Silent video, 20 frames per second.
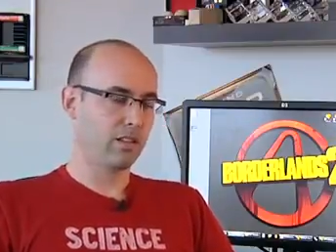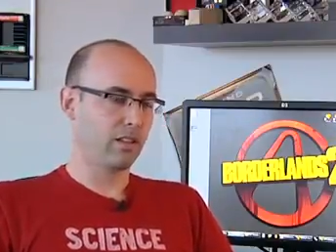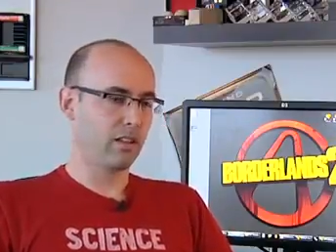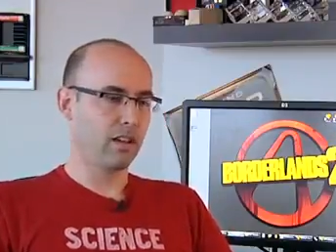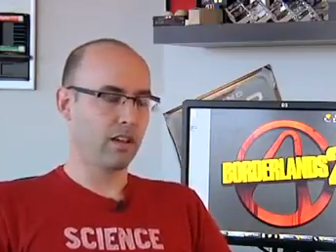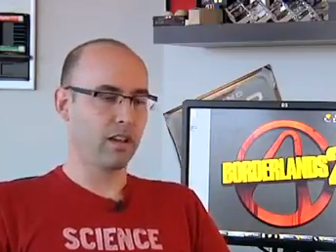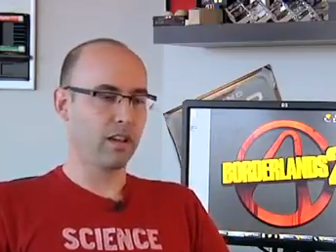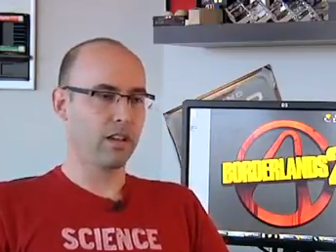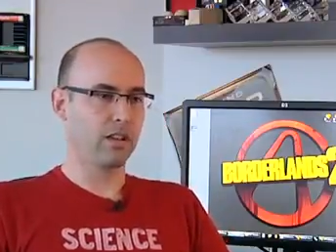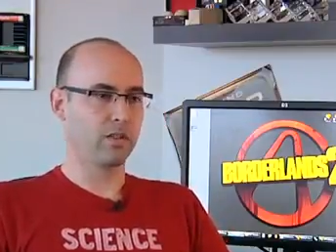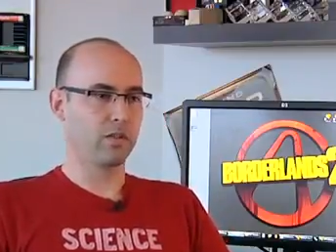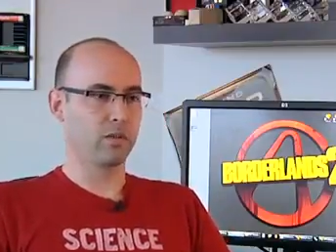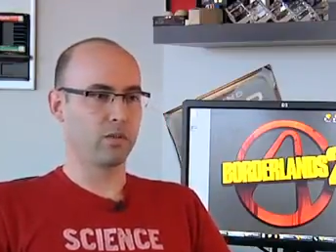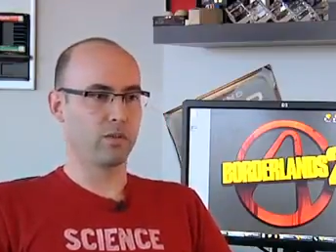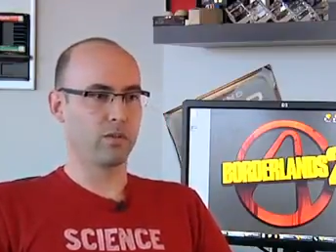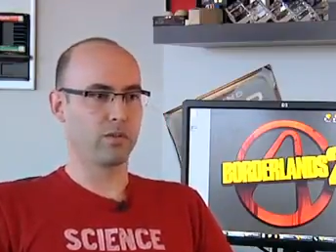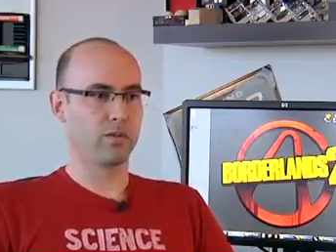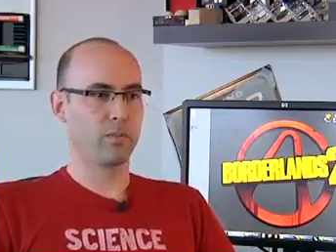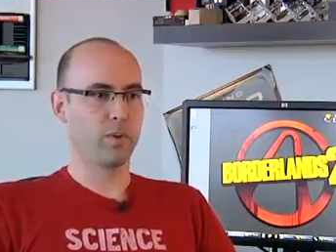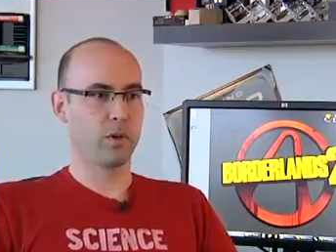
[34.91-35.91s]
sort
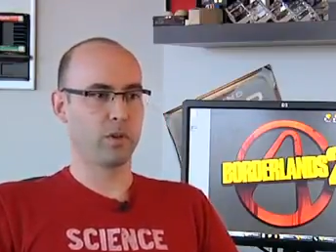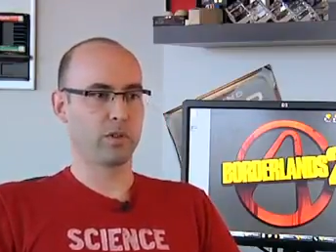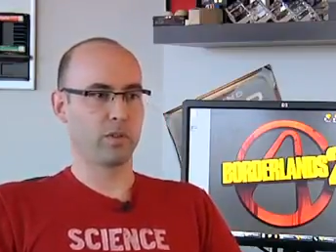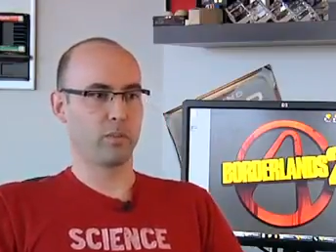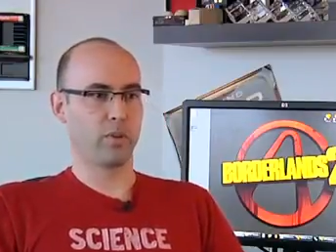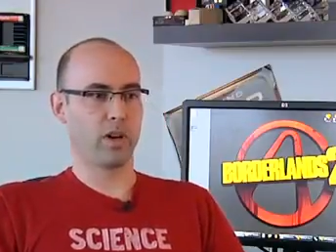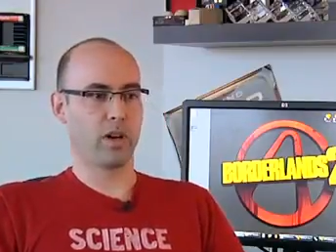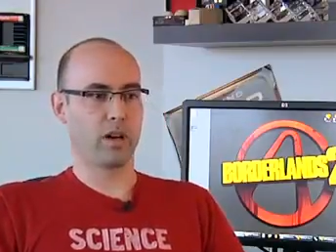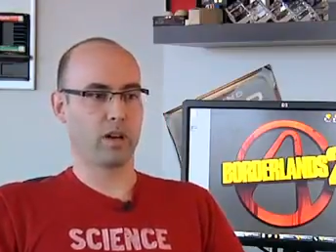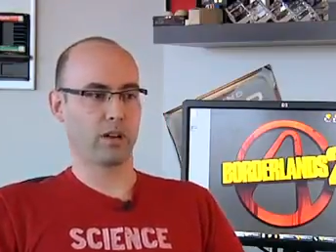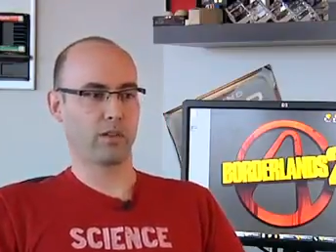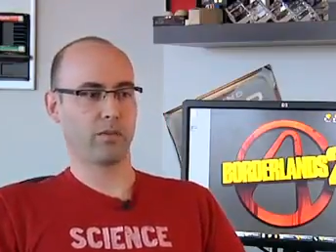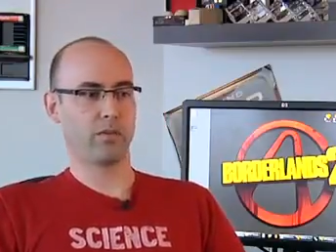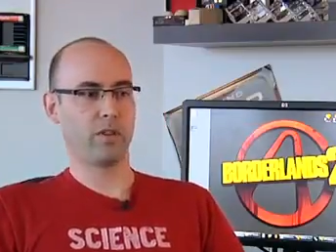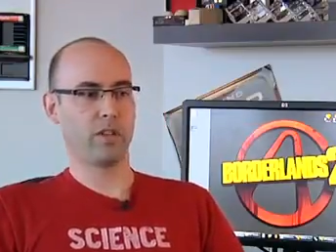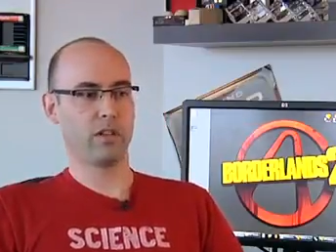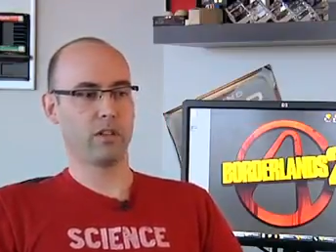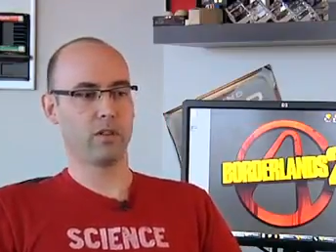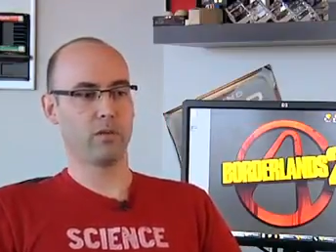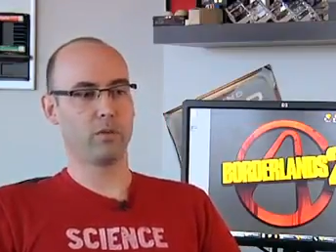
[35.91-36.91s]
of post-apoc
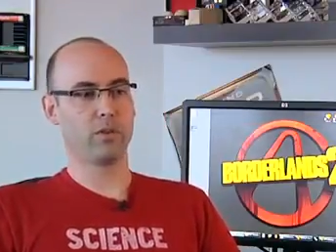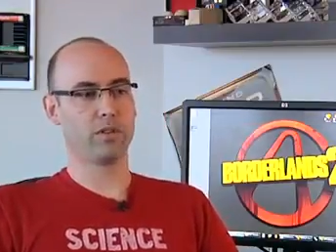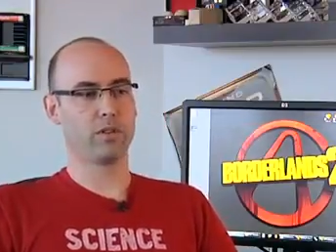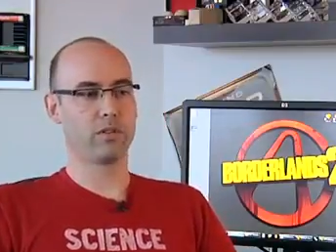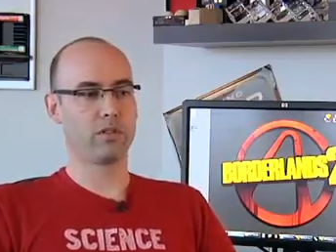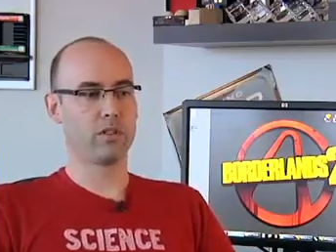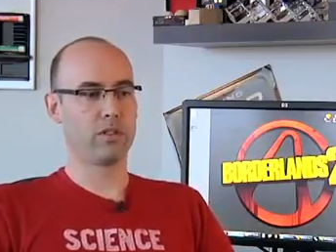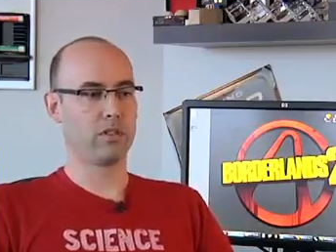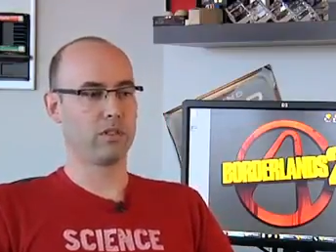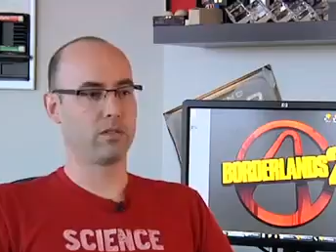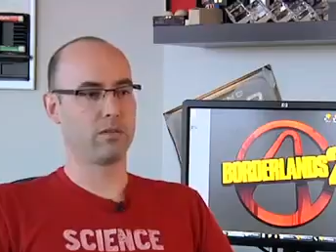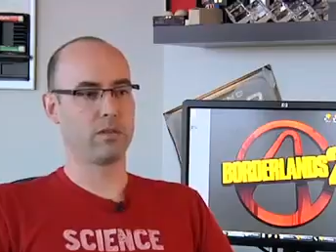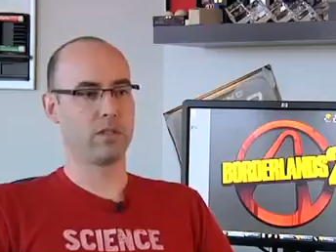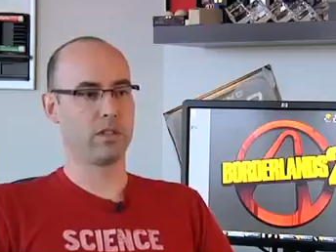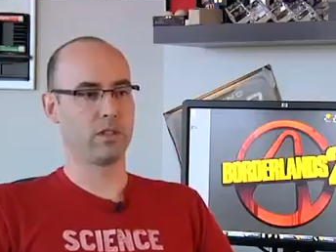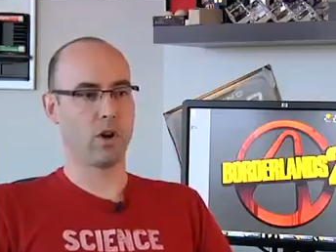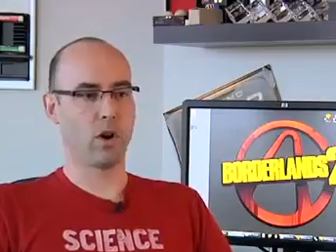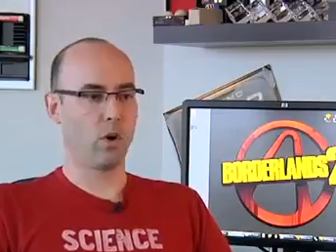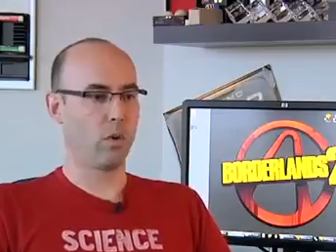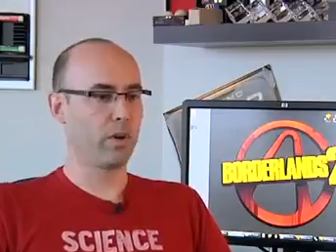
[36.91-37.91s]
feel
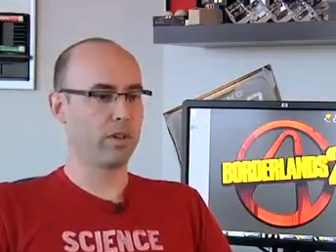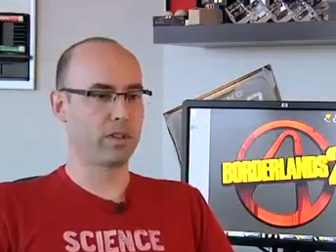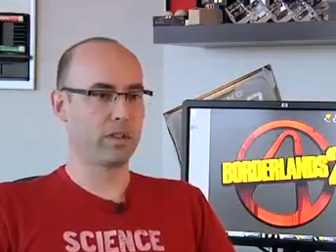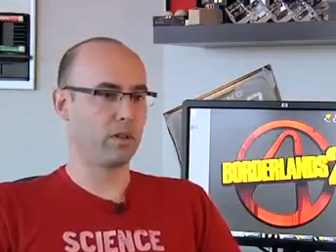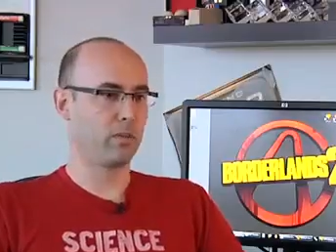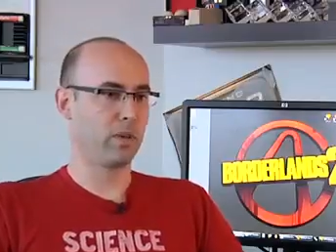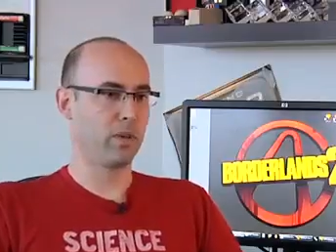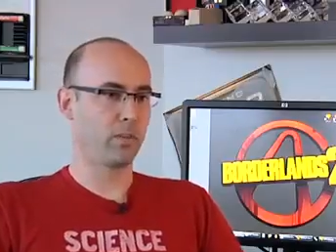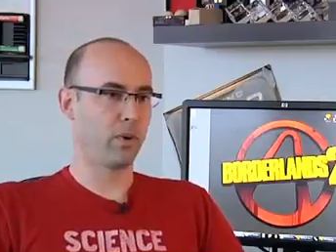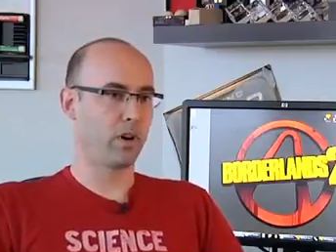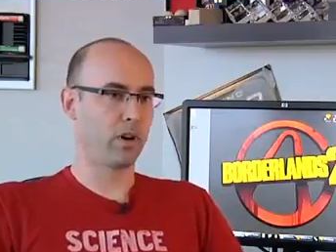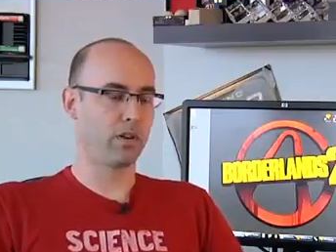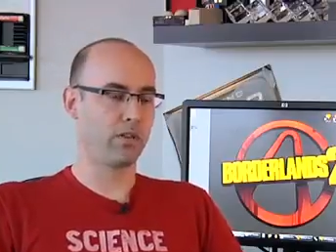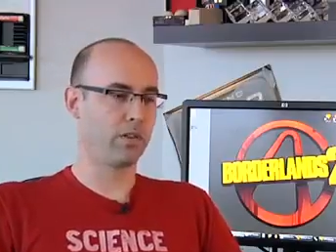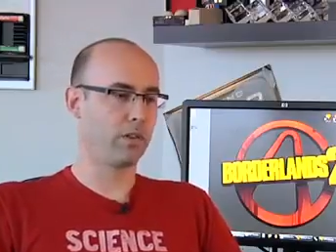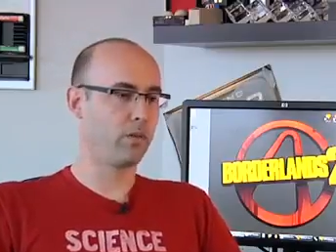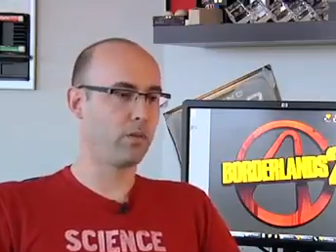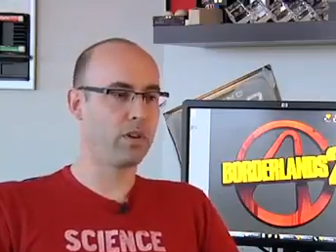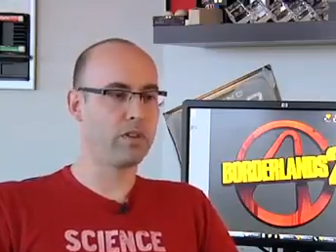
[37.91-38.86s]
is always going to be a part of it,